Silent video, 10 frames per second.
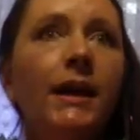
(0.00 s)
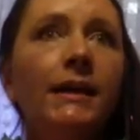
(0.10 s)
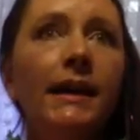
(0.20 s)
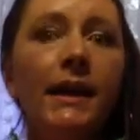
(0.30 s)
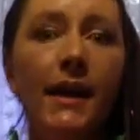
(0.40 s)

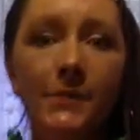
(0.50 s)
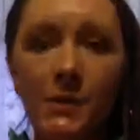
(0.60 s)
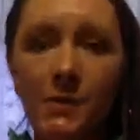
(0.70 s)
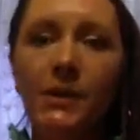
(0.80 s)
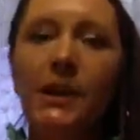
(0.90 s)
get
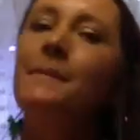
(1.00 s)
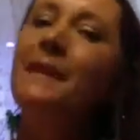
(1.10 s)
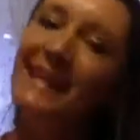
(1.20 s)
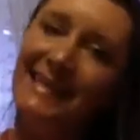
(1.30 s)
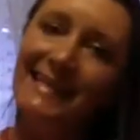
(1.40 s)
comfortable
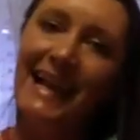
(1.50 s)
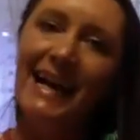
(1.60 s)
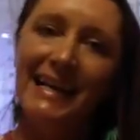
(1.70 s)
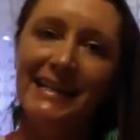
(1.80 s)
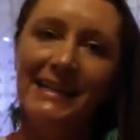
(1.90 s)
coming
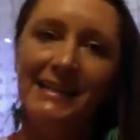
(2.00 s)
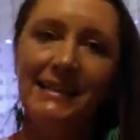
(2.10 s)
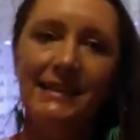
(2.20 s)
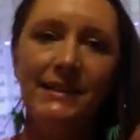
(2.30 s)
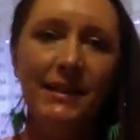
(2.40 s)
inside
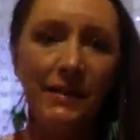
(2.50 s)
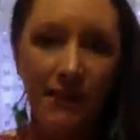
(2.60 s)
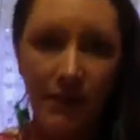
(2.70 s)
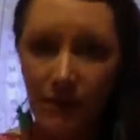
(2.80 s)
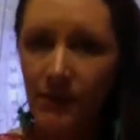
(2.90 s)
to
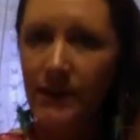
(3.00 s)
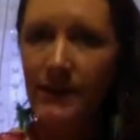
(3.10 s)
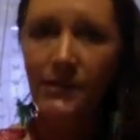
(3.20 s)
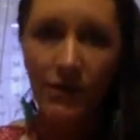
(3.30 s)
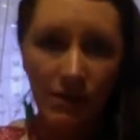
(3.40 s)
your own
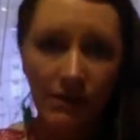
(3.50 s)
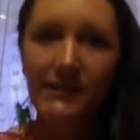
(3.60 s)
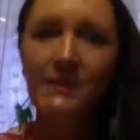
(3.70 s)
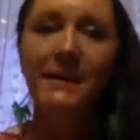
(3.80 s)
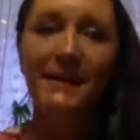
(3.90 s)
internal
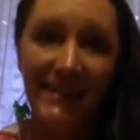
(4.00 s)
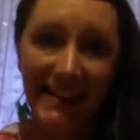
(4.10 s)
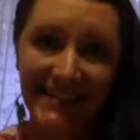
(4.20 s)
experience.